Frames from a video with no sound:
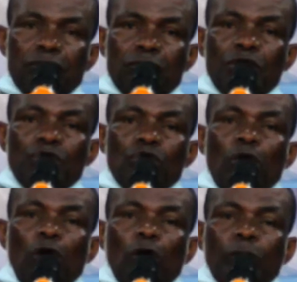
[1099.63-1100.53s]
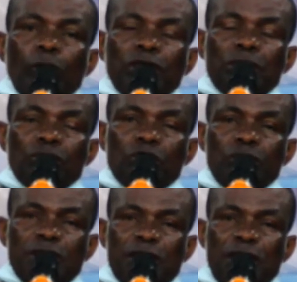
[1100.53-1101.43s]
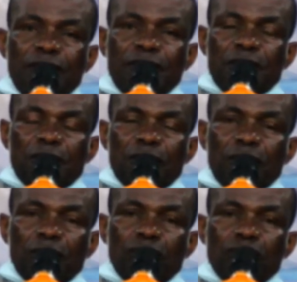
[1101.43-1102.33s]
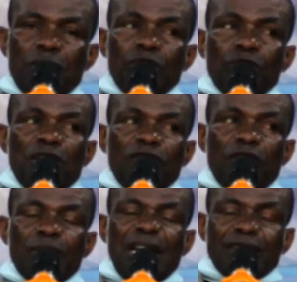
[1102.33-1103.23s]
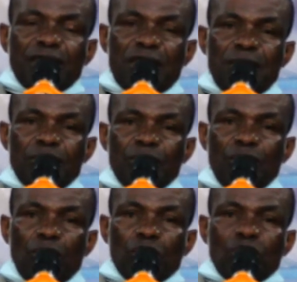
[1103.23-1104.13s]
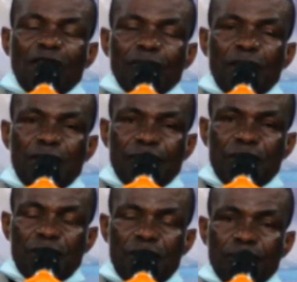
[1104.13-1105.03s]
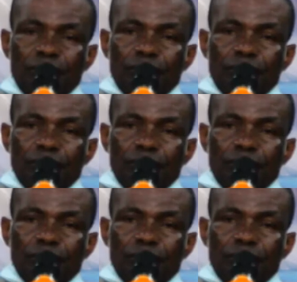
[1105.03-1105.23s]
May you call upon him to be saved. May you never be ashamed because you have believed in him.